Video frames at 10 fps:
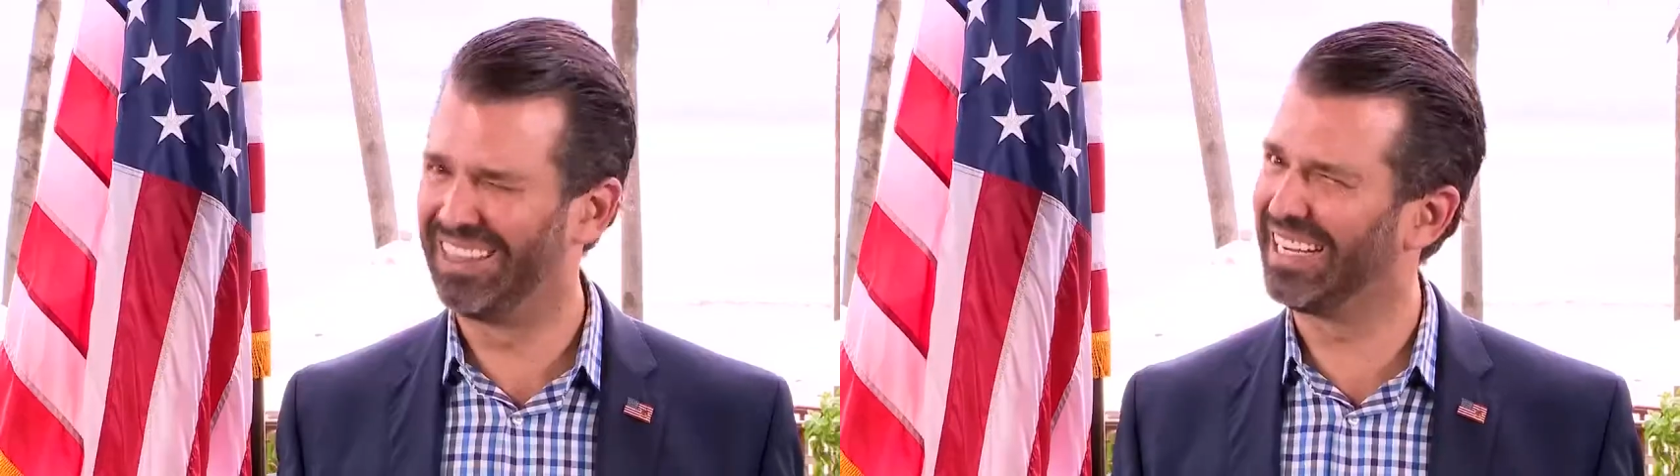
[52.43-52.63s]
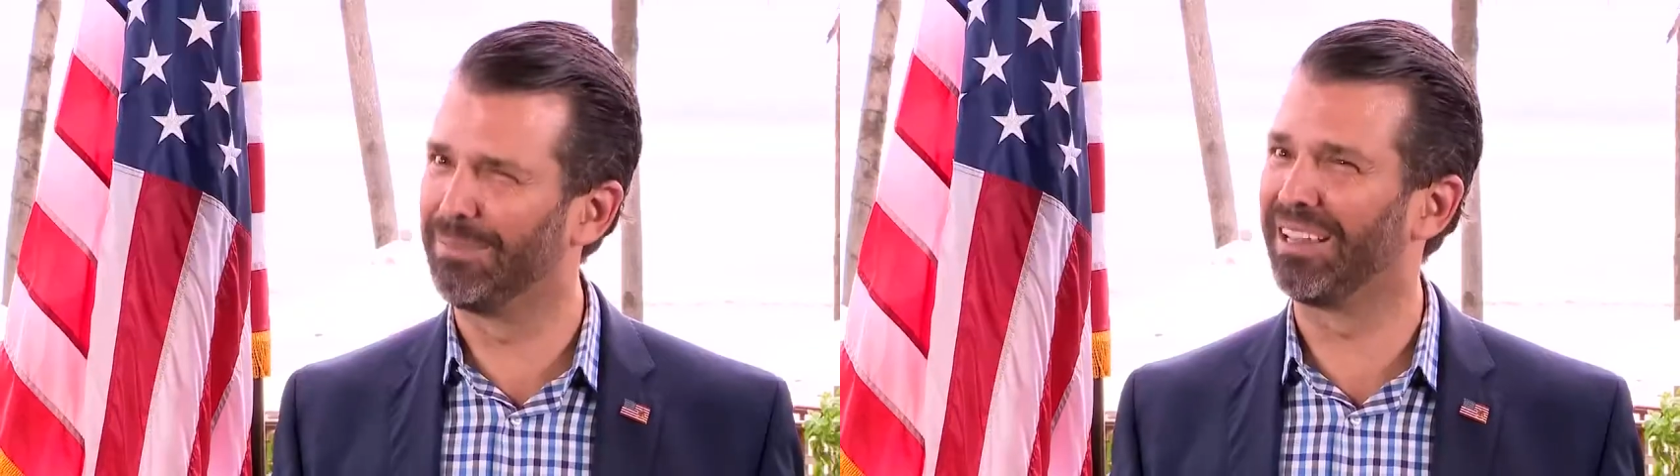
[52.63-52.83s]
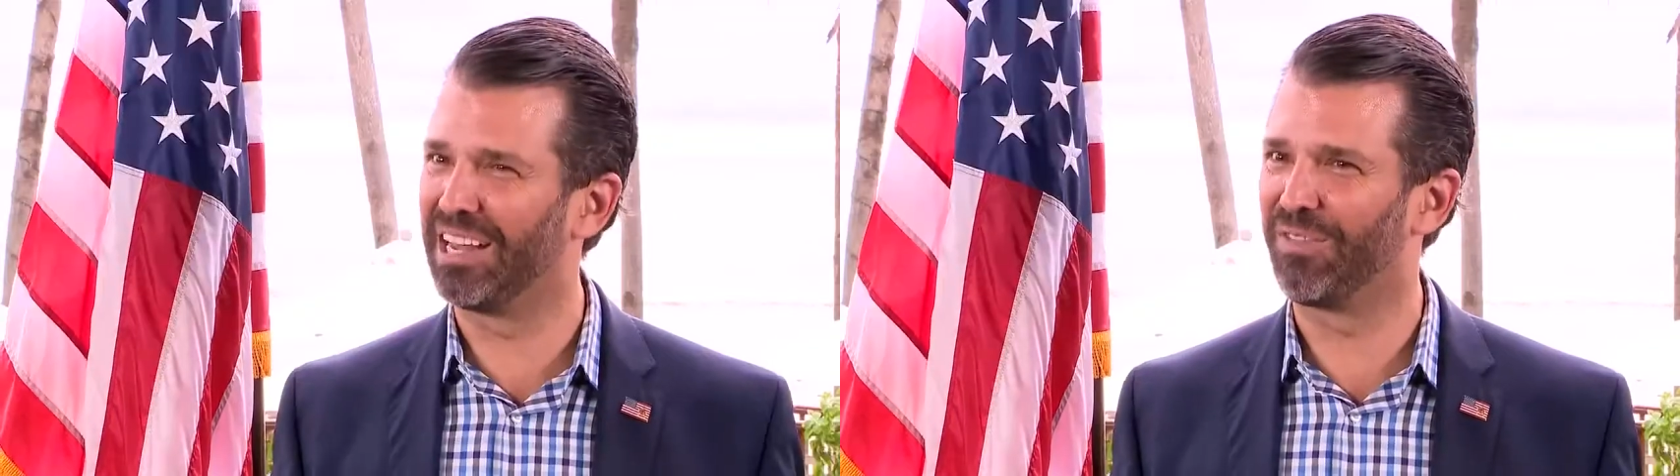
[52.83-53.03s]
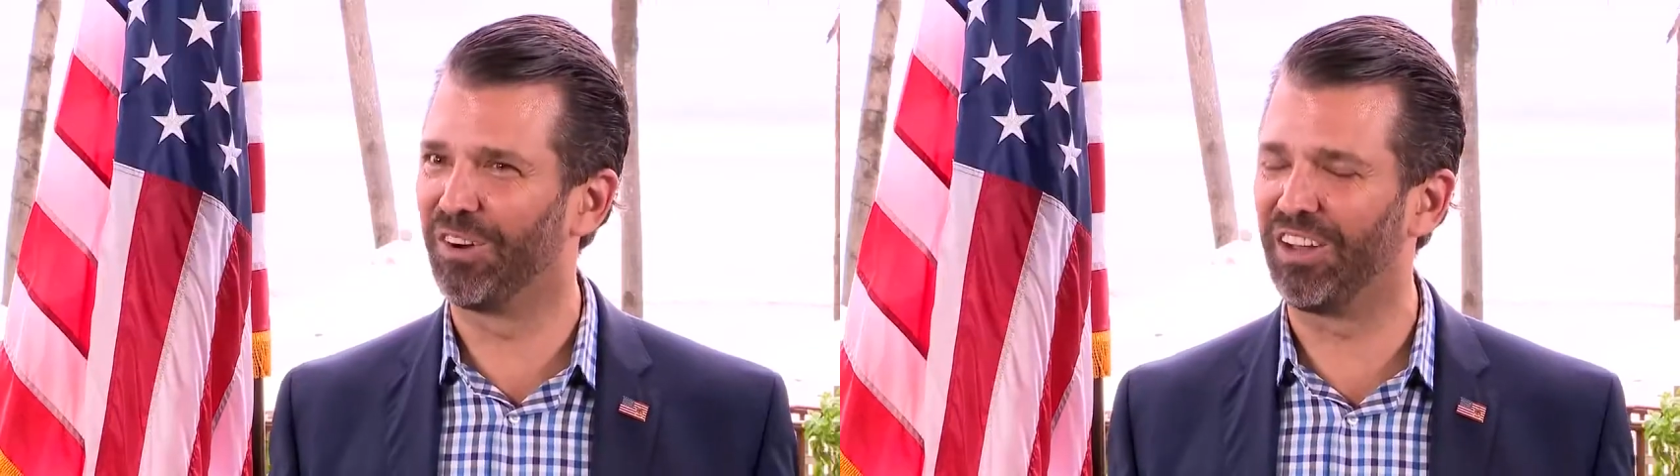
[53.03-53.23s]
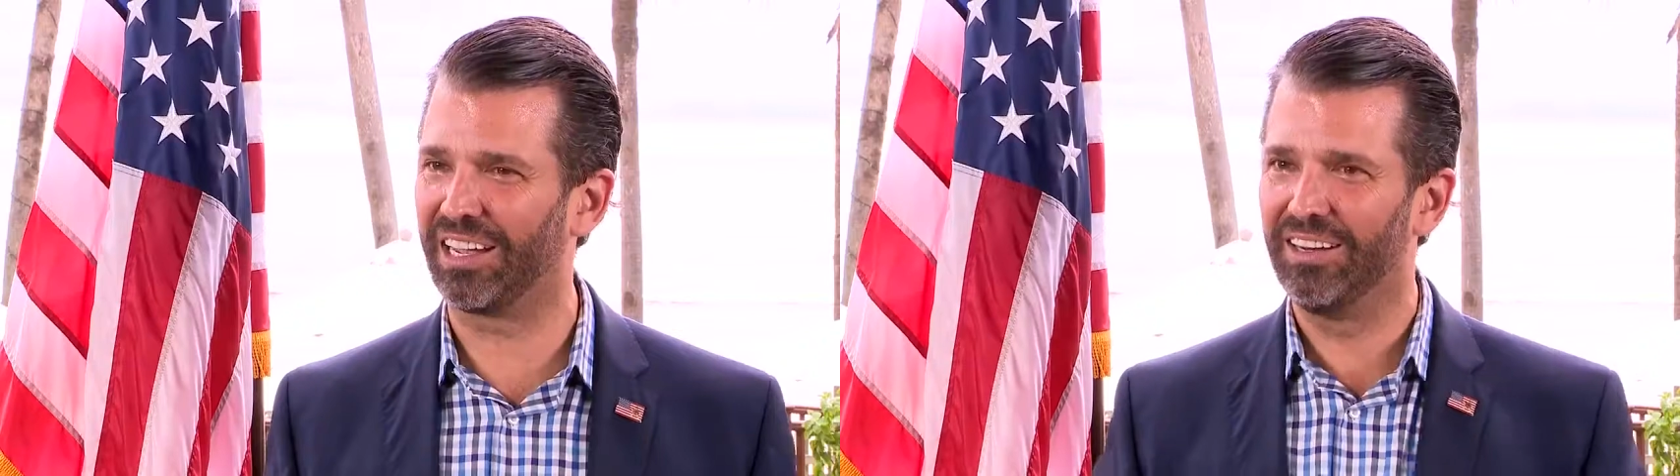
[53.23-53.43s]
Think about that for a
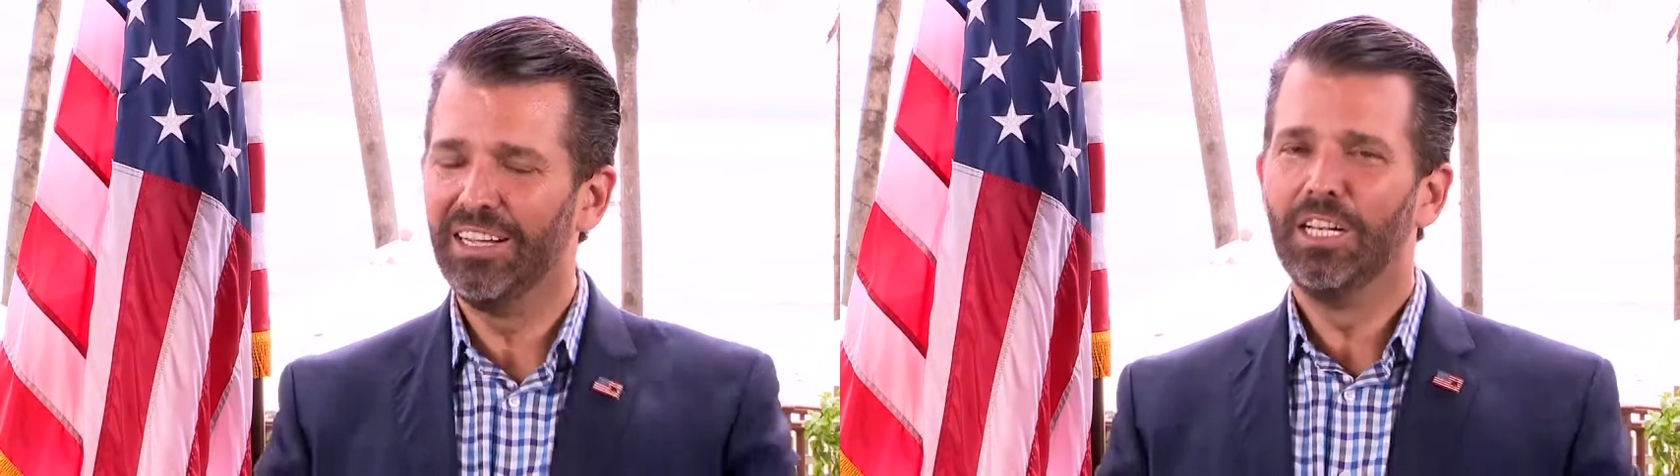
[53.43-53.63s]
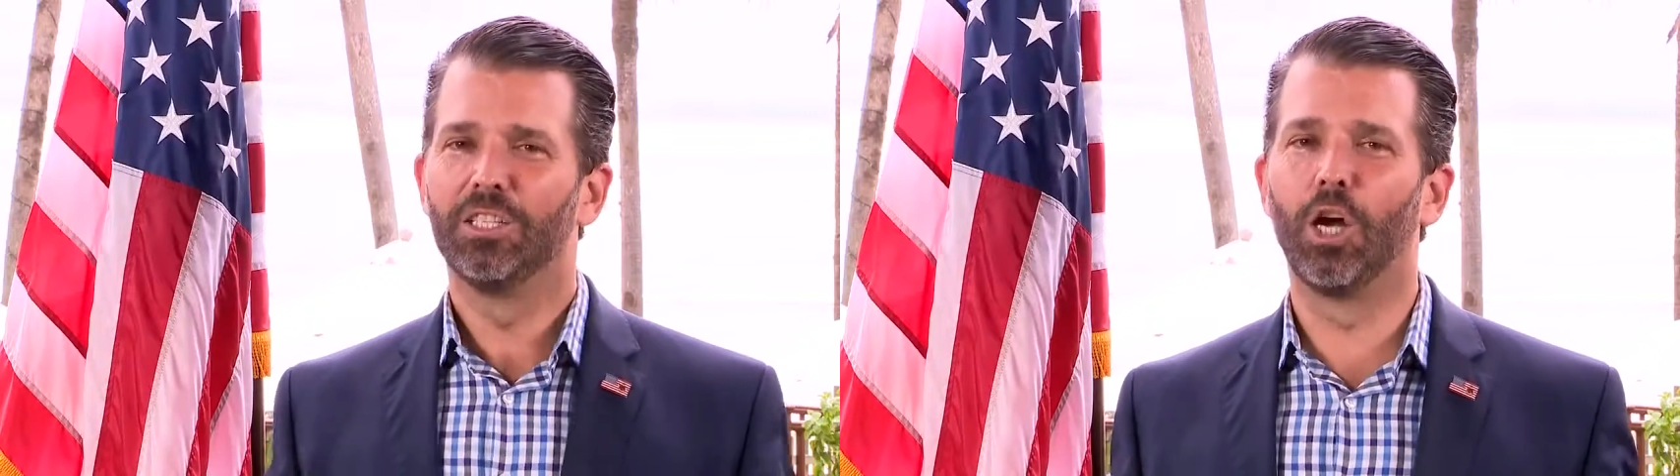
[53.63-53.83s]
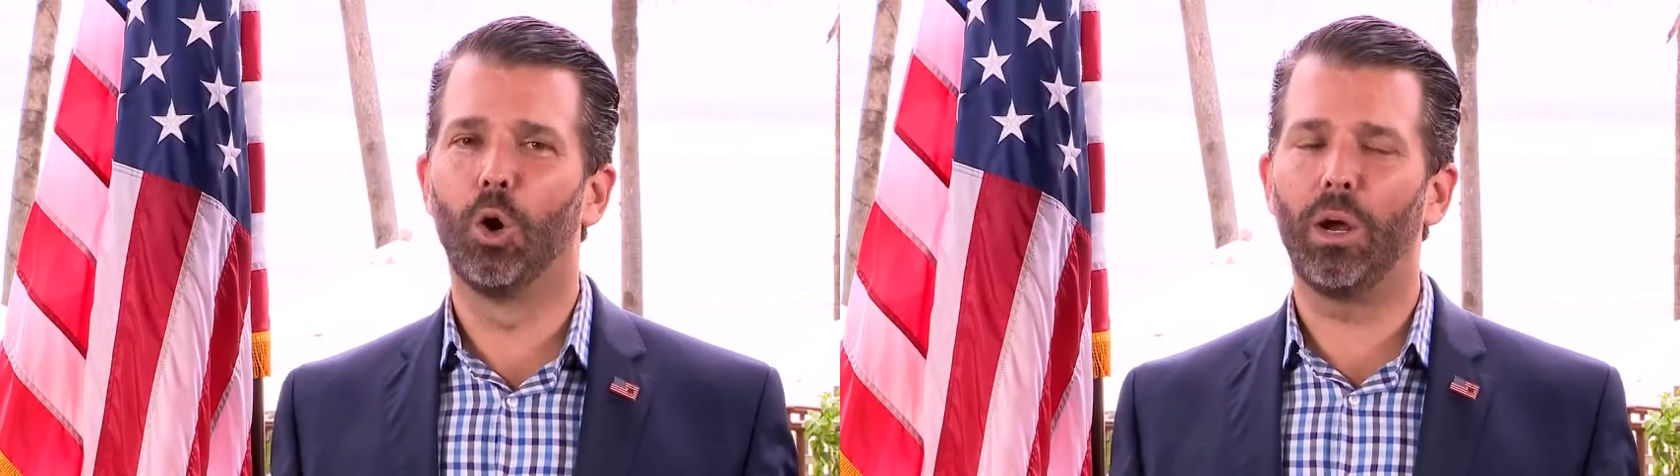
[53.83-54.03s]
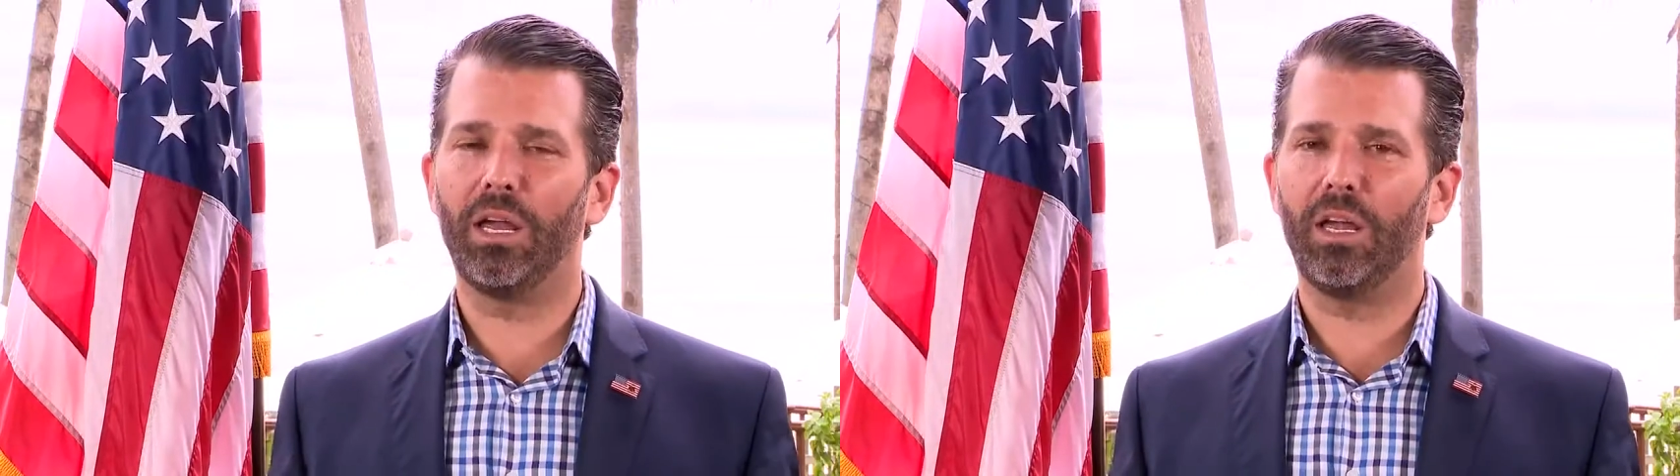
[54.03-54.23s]
second. So